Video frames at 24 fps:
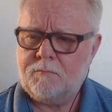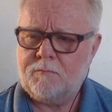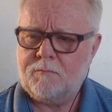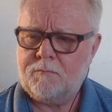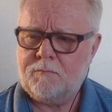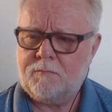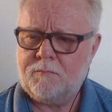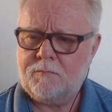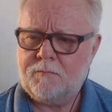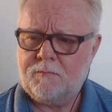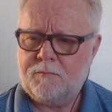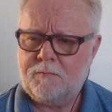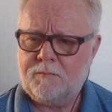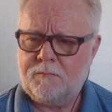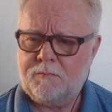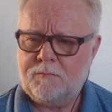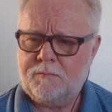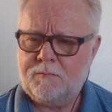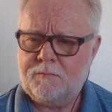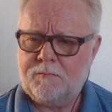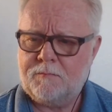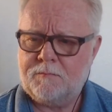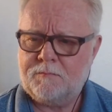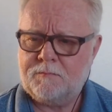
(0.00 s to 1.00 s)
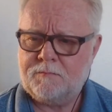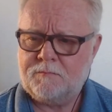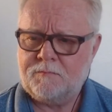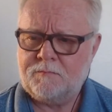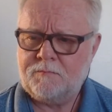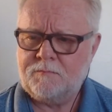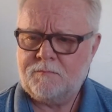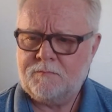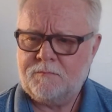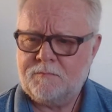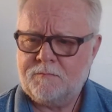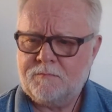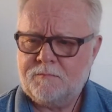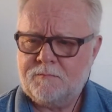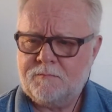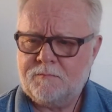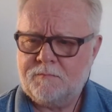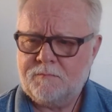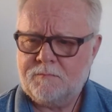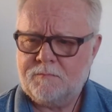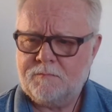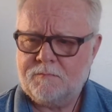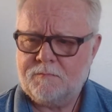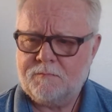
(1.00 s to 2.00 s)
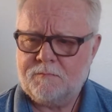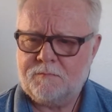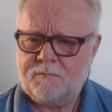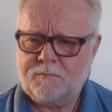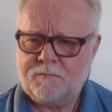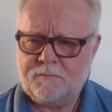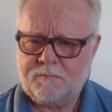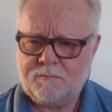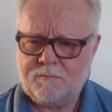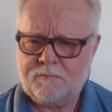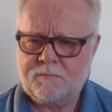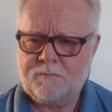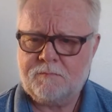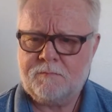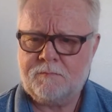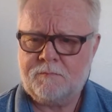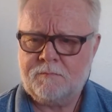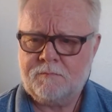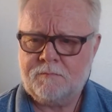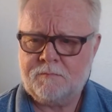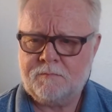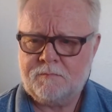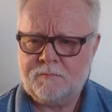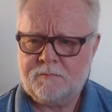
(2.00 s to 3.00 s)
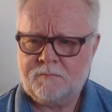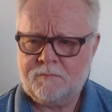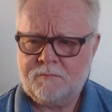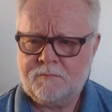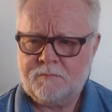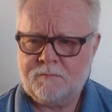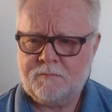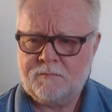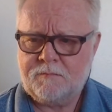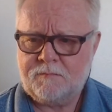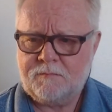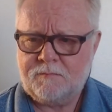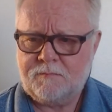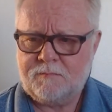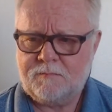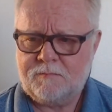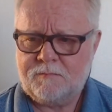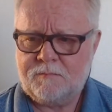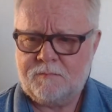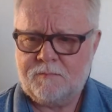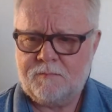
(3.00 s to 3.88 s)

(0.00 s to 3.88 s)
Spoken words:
The person shown says nothing.